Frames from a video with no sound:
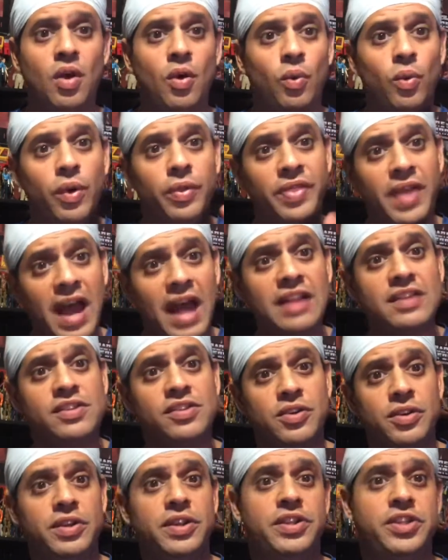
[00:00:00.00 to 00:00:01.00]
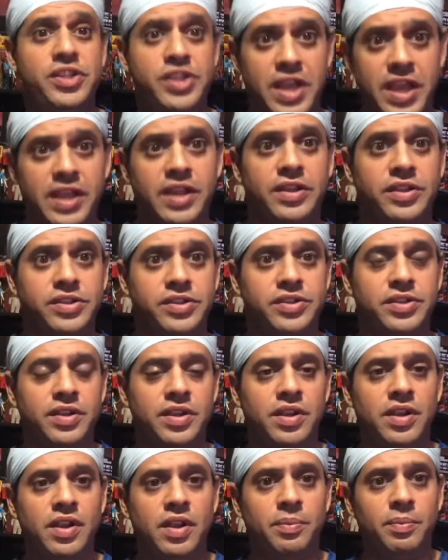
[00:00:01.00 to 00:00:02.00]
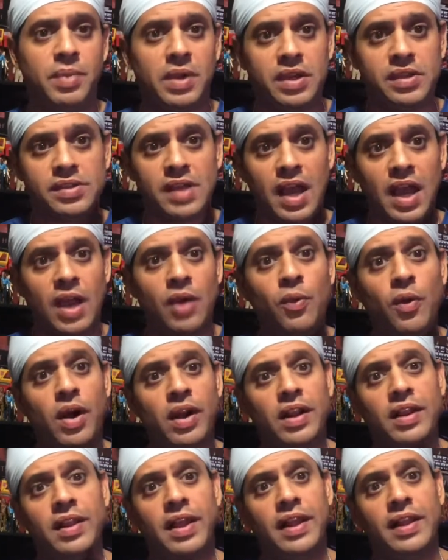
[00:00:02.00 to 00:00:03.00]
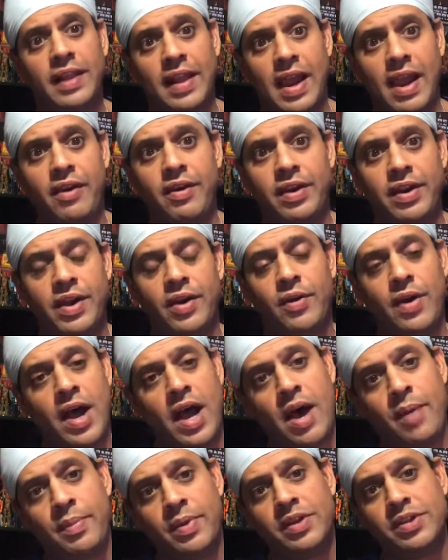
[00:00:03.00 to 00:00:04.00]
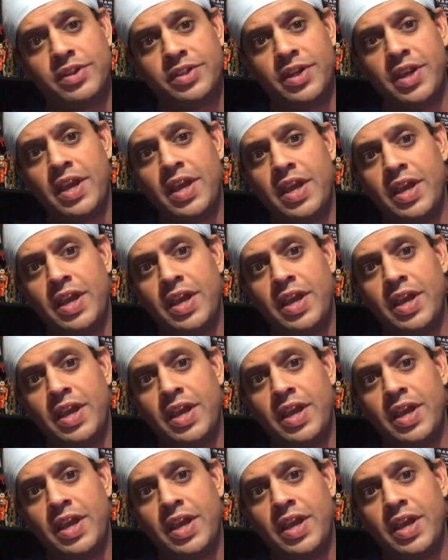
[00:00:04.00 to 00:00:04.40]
Well, that's going to change. Because I want to let Larry know how much